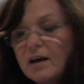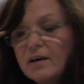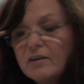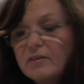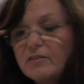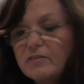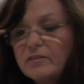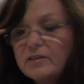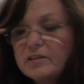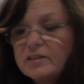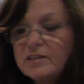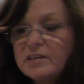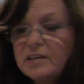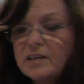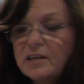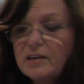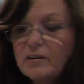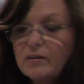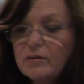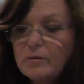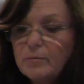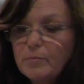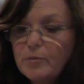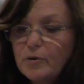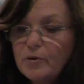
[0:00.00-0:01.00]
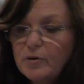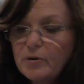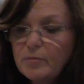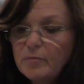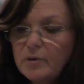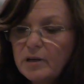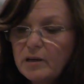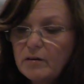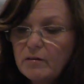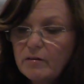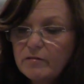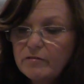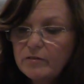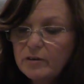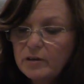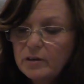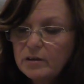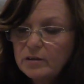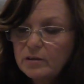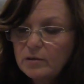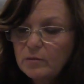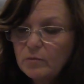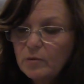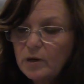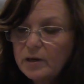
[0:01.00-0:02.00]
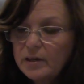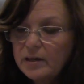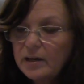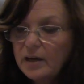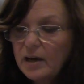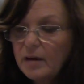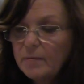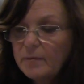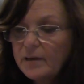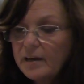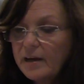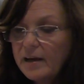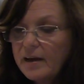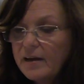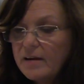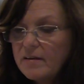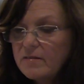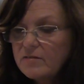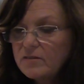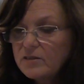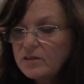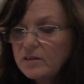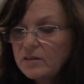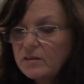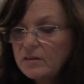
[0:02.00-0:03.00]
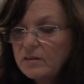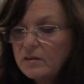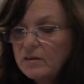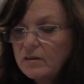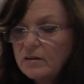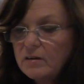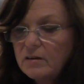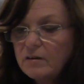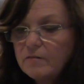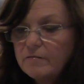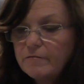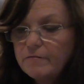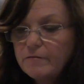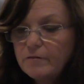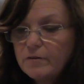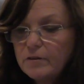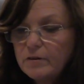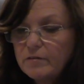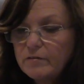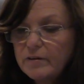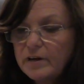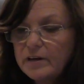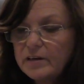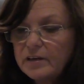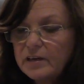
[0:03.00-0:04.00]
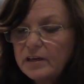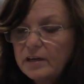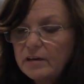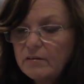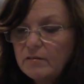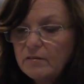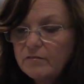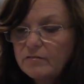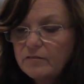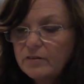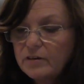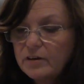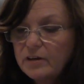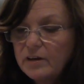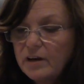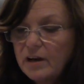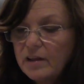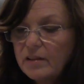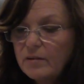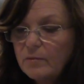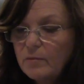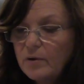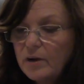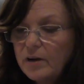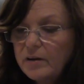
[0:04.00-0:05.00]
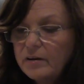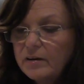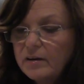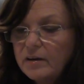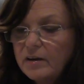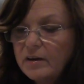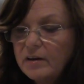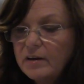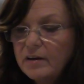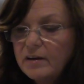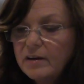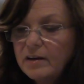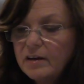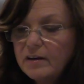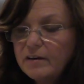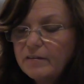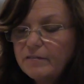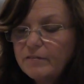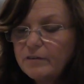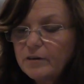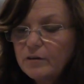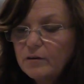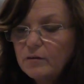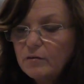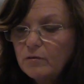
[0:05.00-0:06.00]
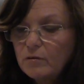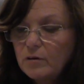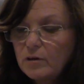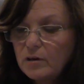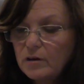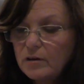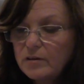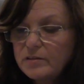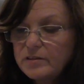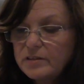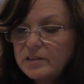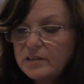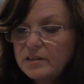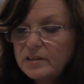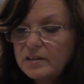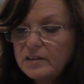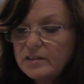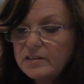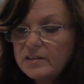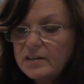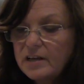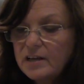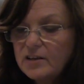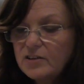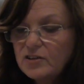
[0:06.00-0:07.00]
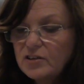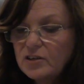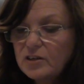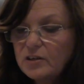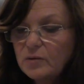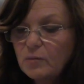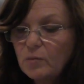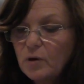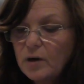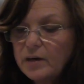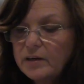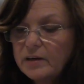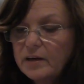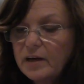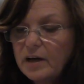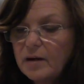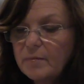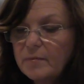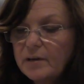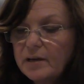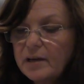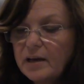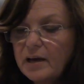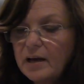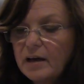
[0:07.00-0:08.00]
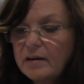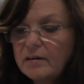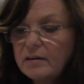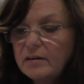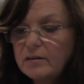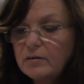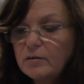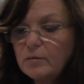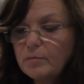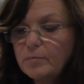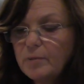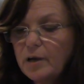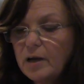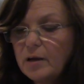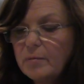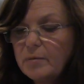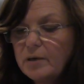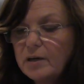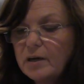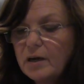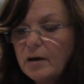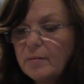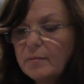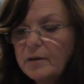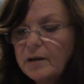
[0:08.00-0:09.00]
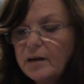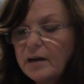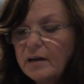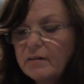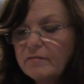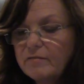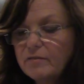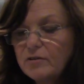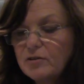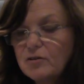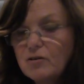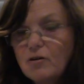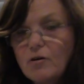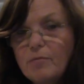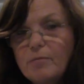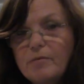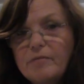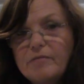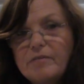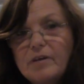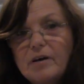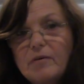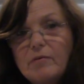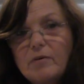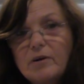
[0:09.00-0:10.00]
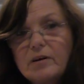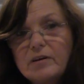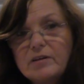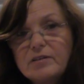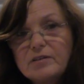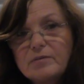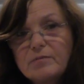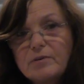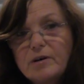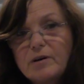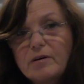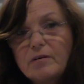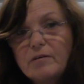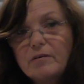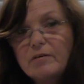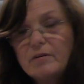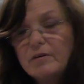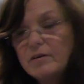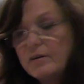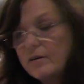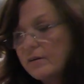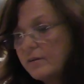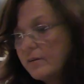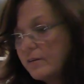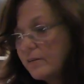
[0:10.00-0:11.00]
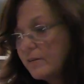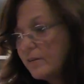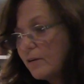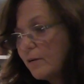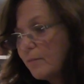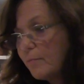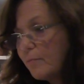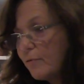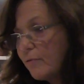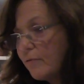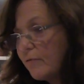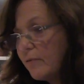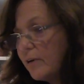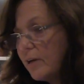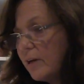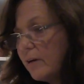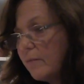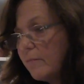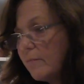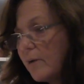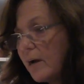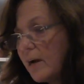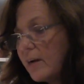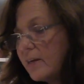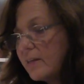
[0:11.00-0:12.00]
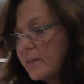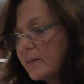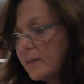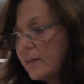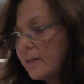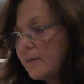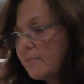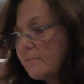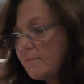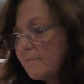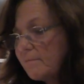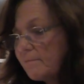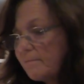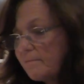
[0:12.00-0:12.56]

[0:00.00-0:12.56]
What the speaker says: You can see on the bottom here I've got a little one coming out. Further around here I've got another one. And if you look closely, there's actually one coming out, a little baby coming out of the top of that one as well. So pretty amazing.